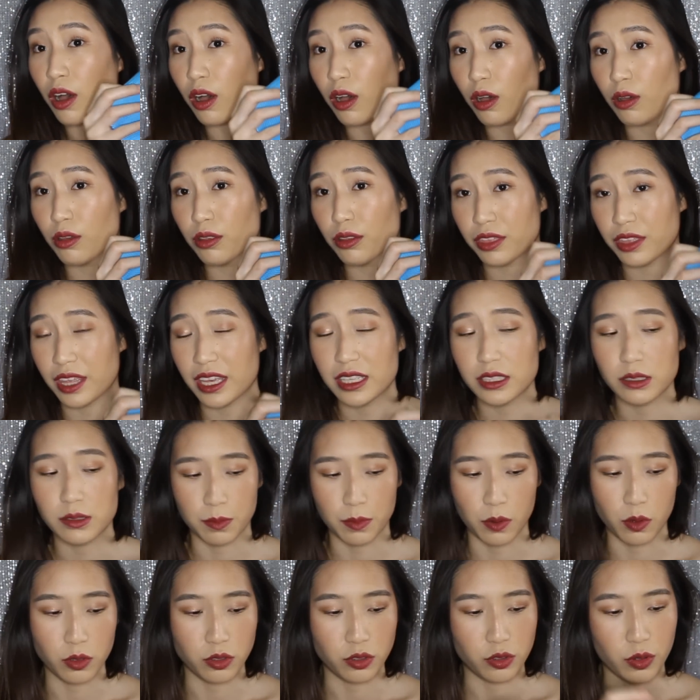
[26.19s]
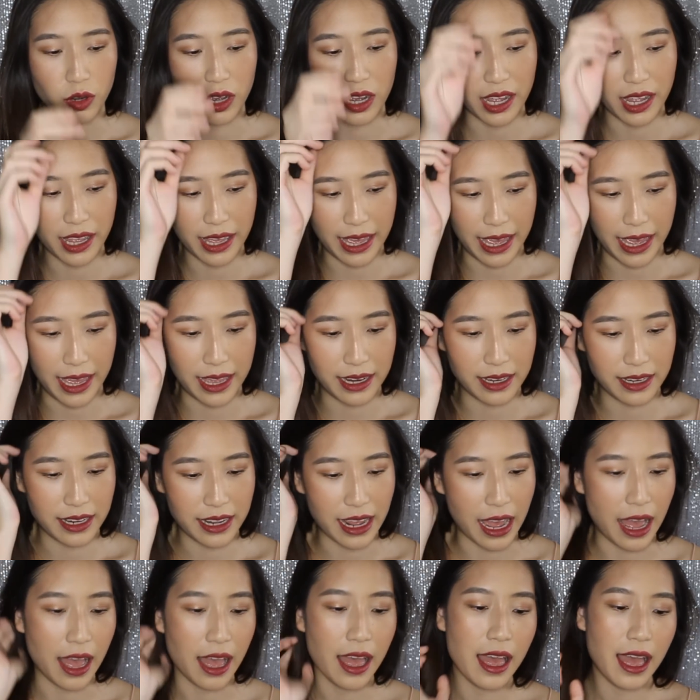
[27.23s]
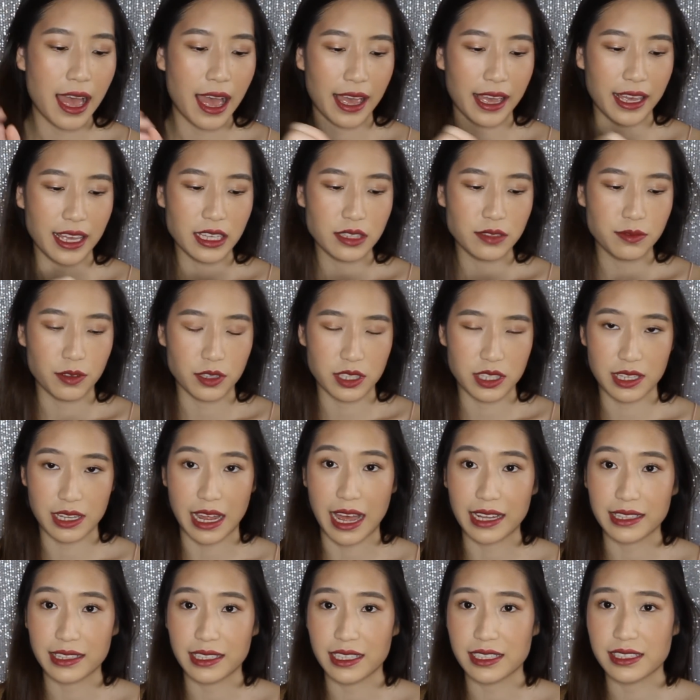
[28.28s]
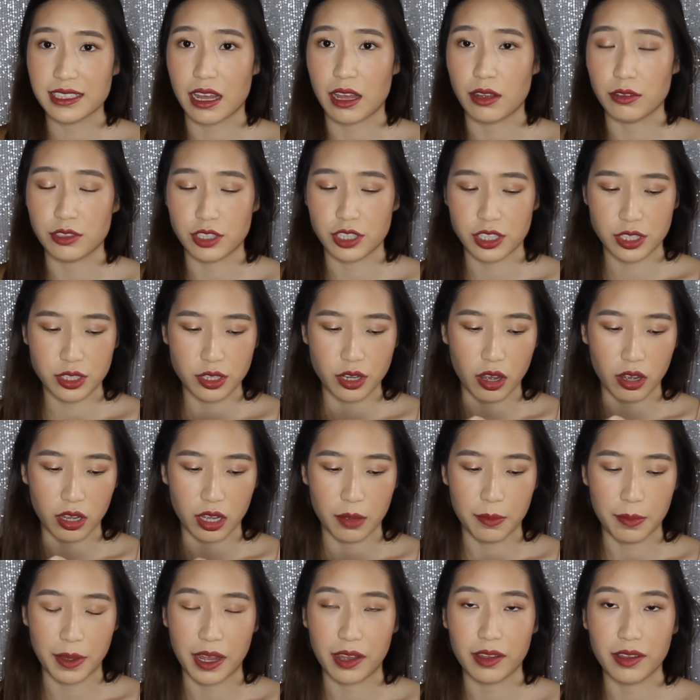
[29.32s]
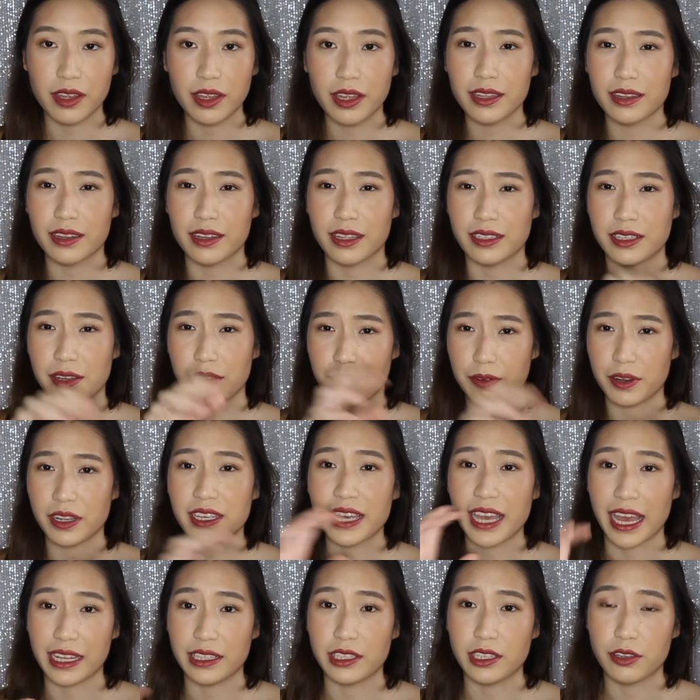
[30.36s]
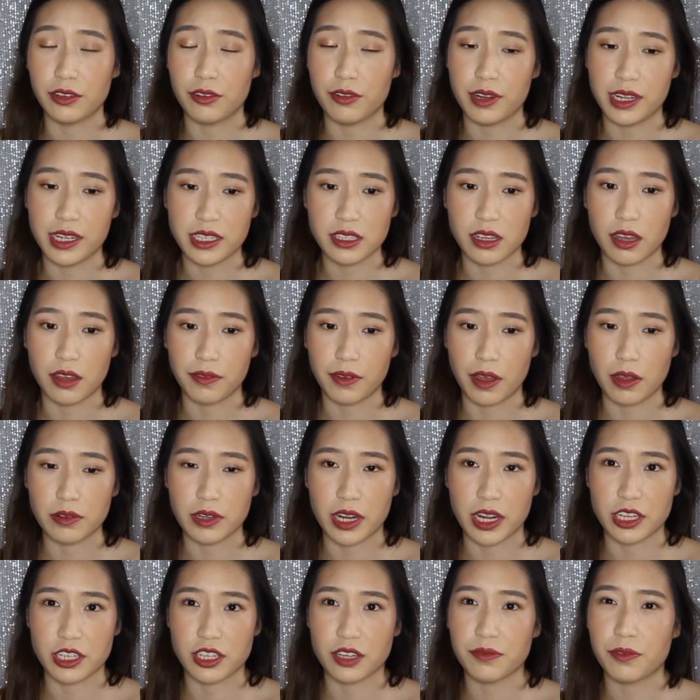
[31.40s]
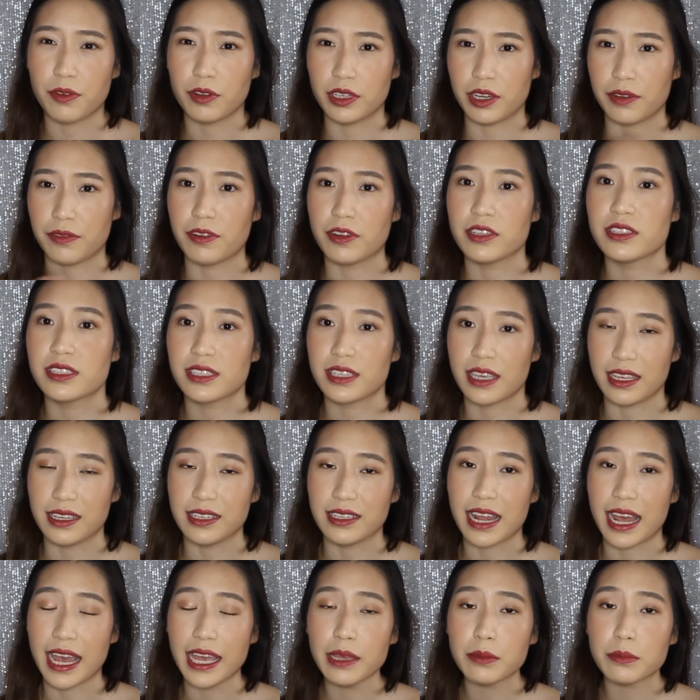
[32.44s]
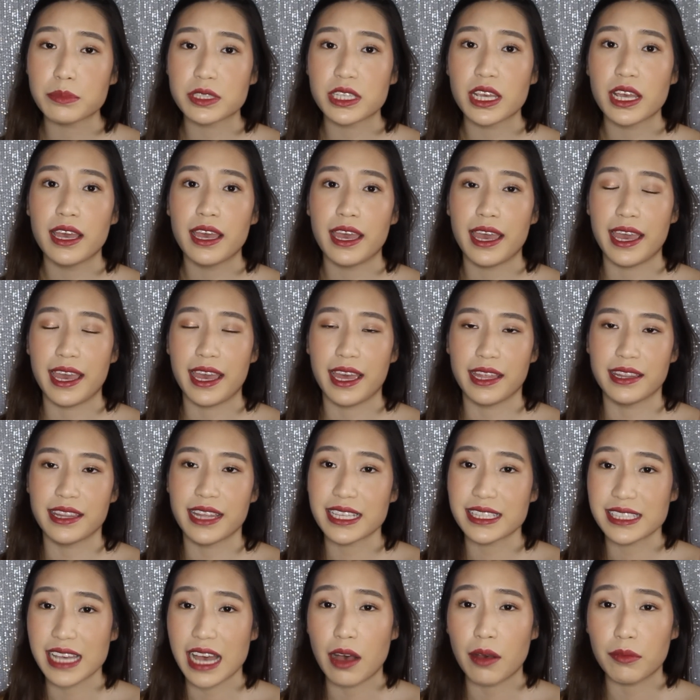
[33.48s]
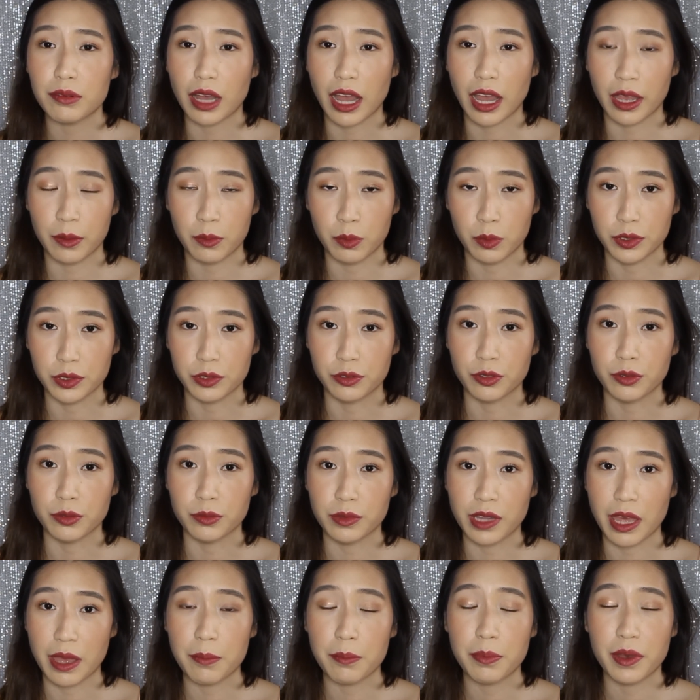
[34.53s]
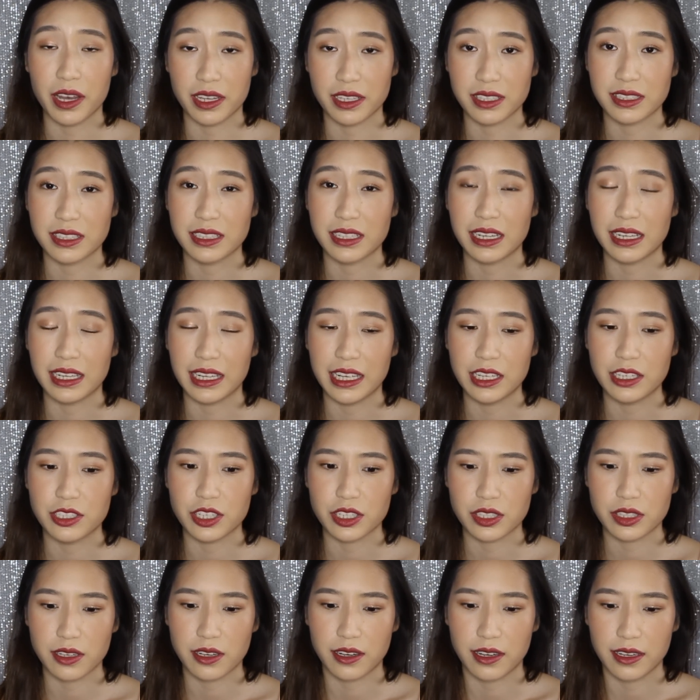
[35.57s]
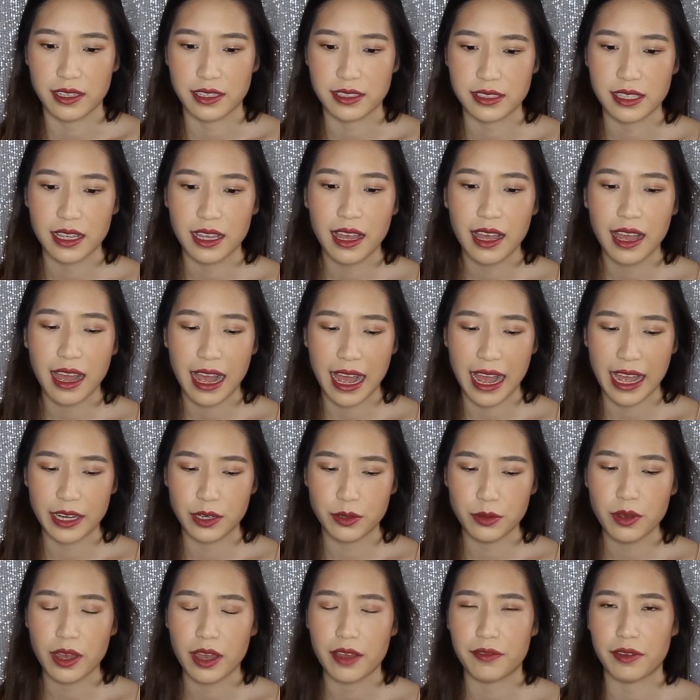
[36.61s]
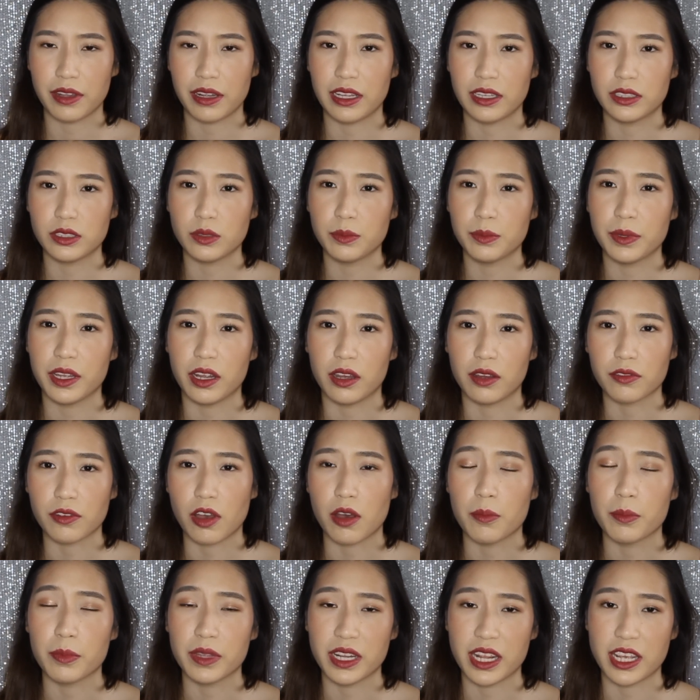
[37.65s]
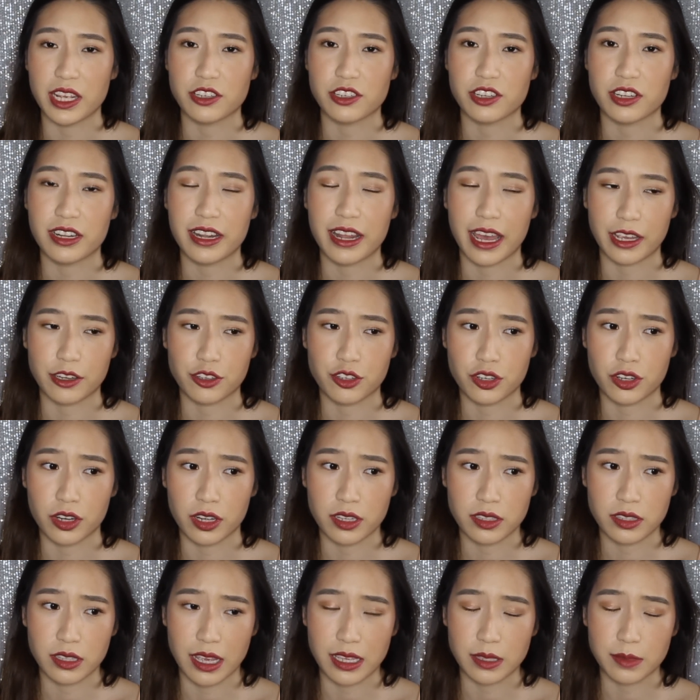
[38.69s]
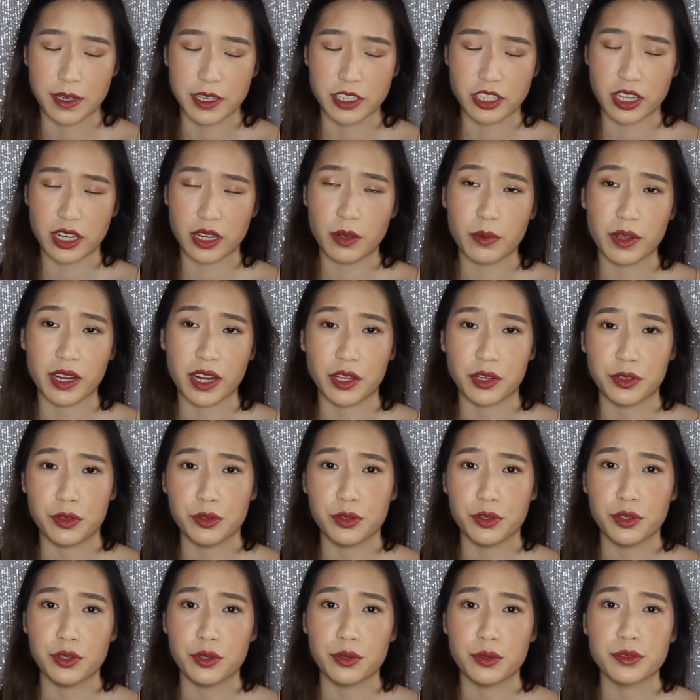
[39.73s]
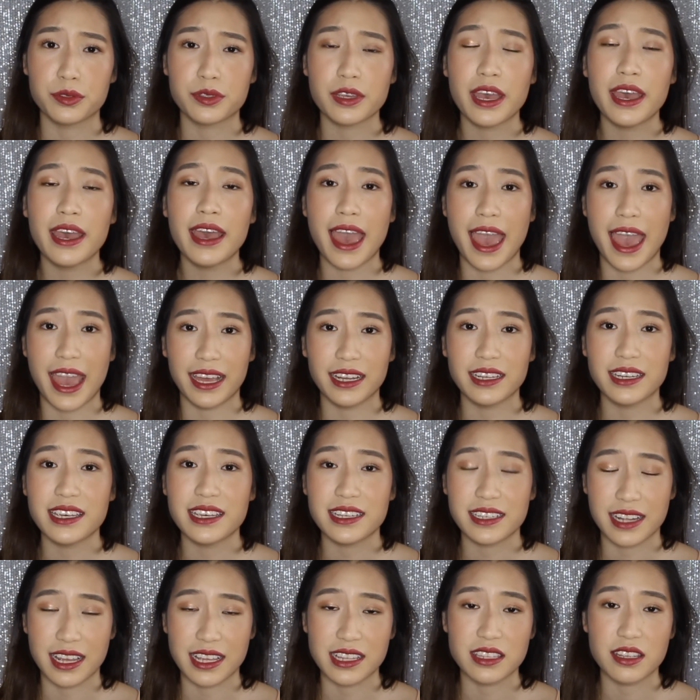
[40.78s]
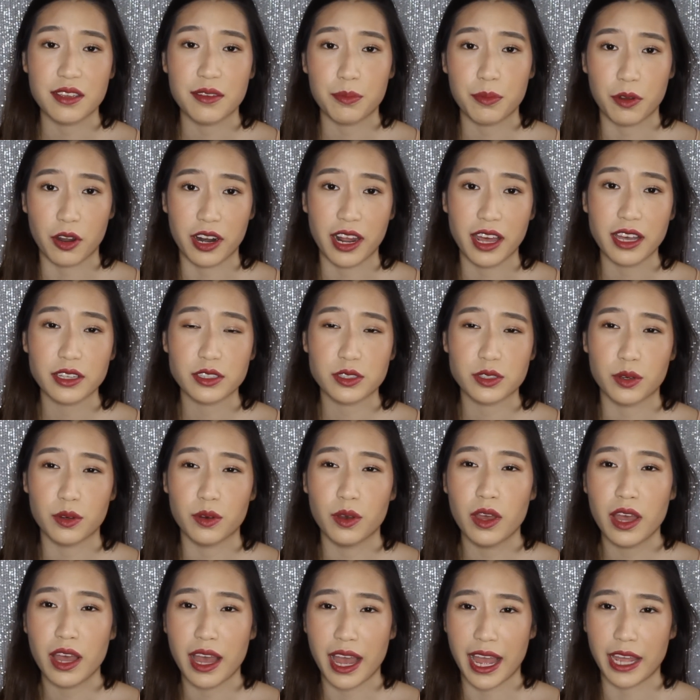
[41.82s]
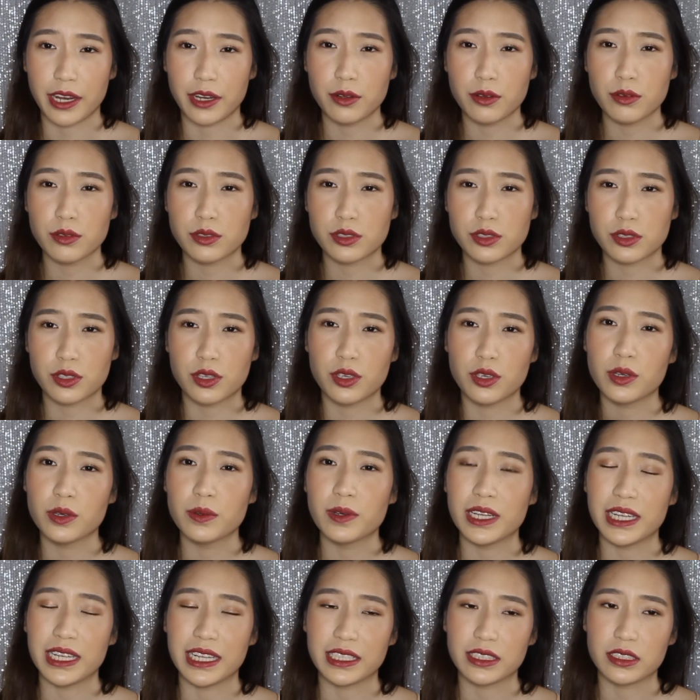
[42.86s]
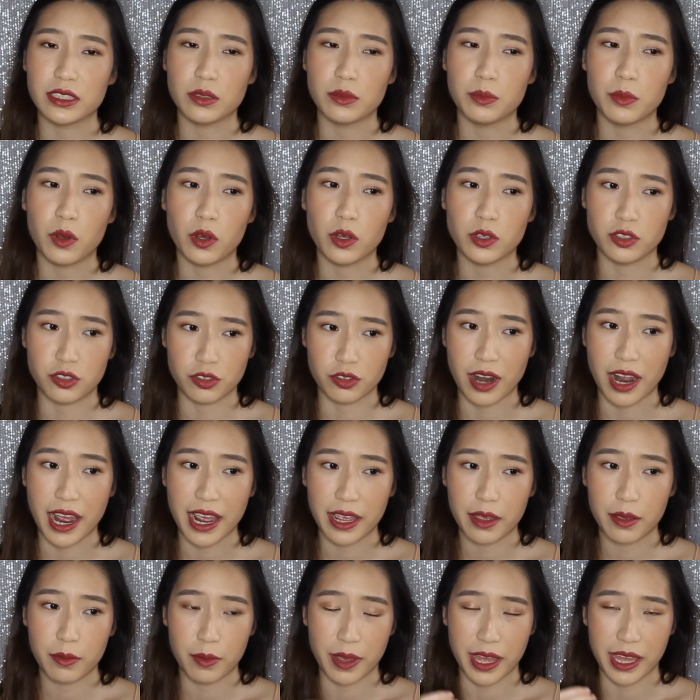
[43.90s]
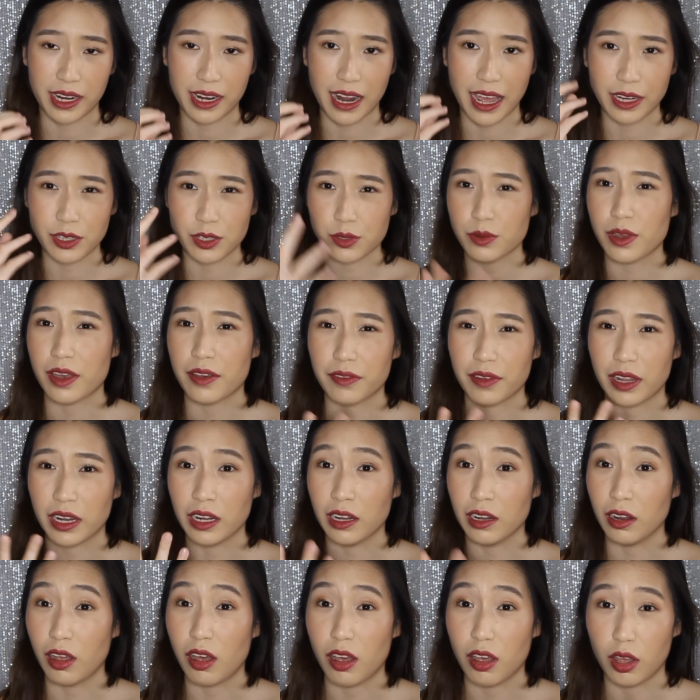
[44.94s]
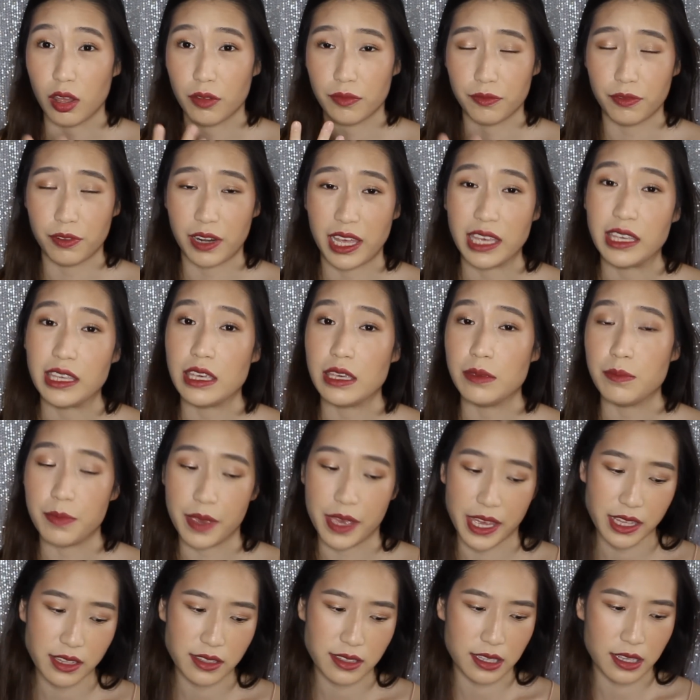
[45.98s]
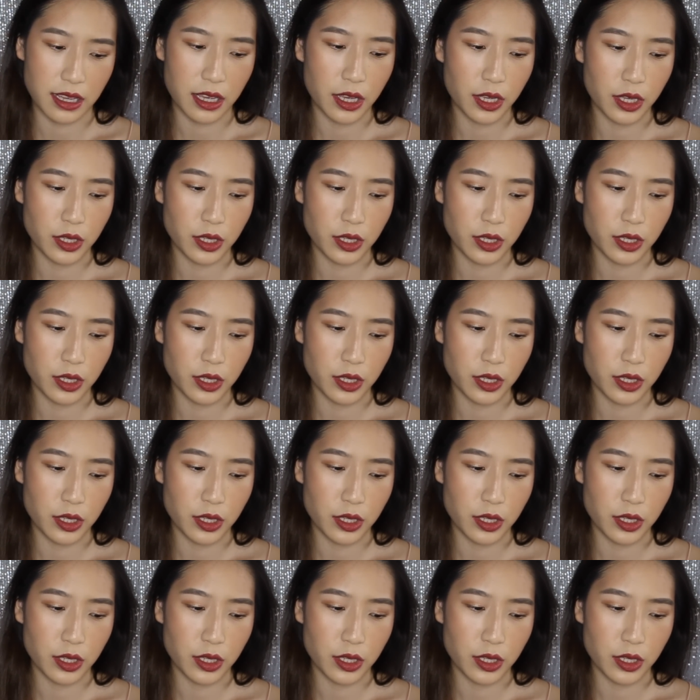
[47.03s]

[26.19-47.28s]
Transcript: all things Bourjois. And yeah, I guess for starters I'll just talk about the different categories of foundation for different skin types, and that's how I would group them personally, just because I do have a little bit of combination textures, especially when I do use acne intensive products, so I do skew a little more dry when I do have a lot of flaky bits,